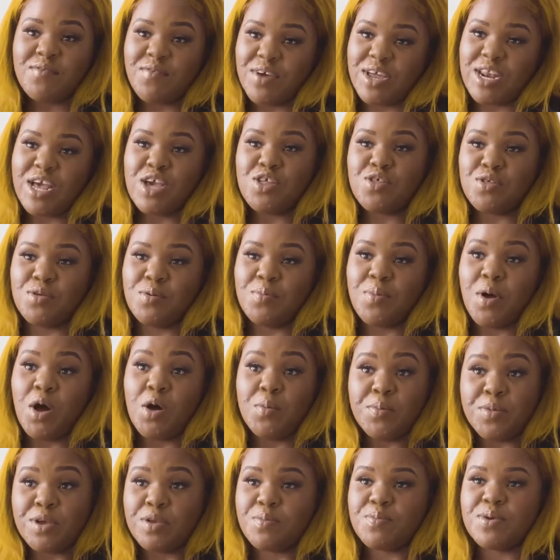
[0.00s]
financial
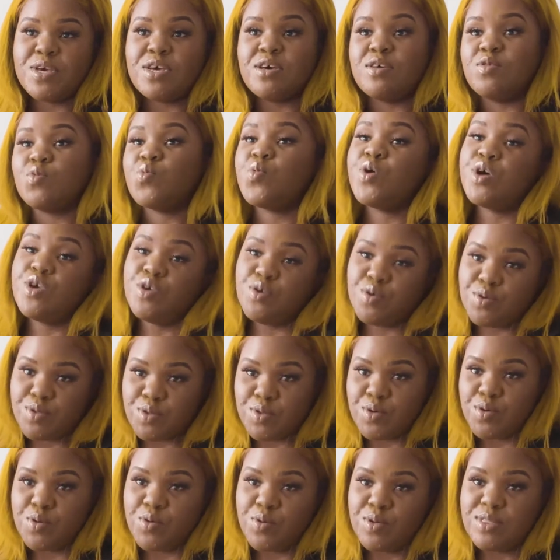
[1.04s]
empowerment, because what you
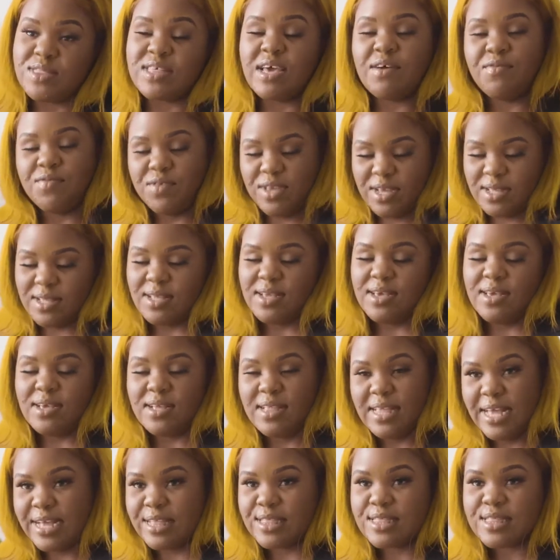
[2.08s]
do definitely
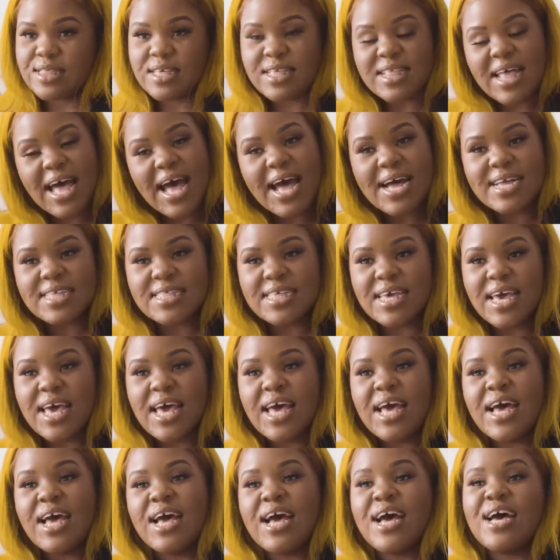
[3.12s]
lends to that.
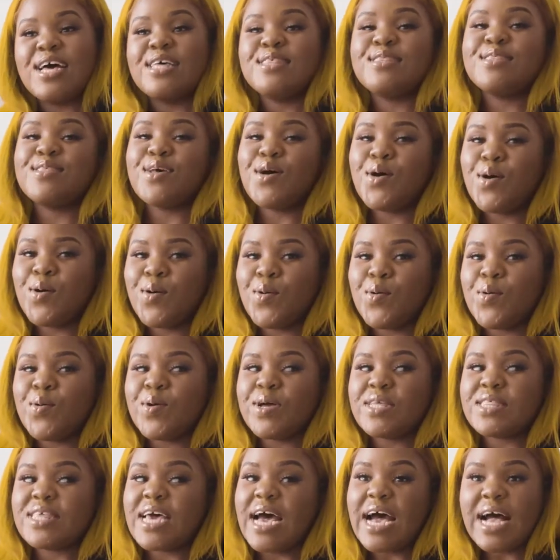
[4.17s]

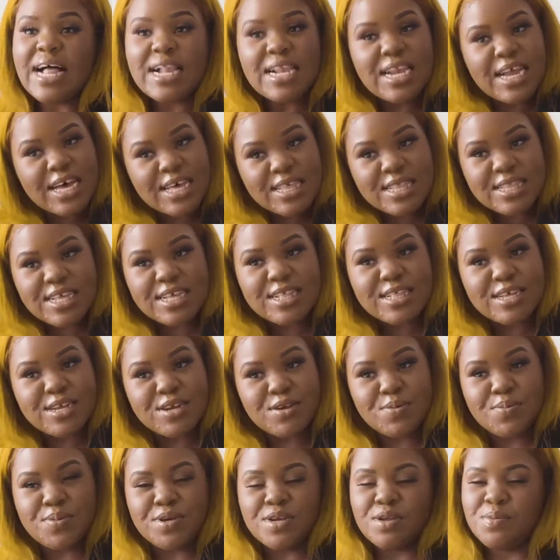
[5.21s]
So tell us a
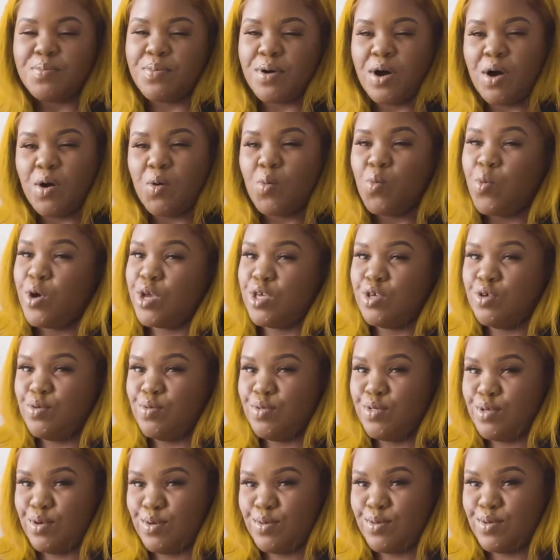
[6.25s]
little bit about what you
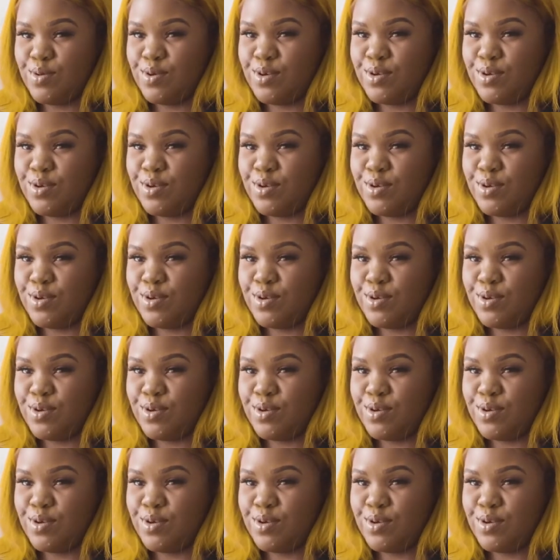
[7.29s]
do.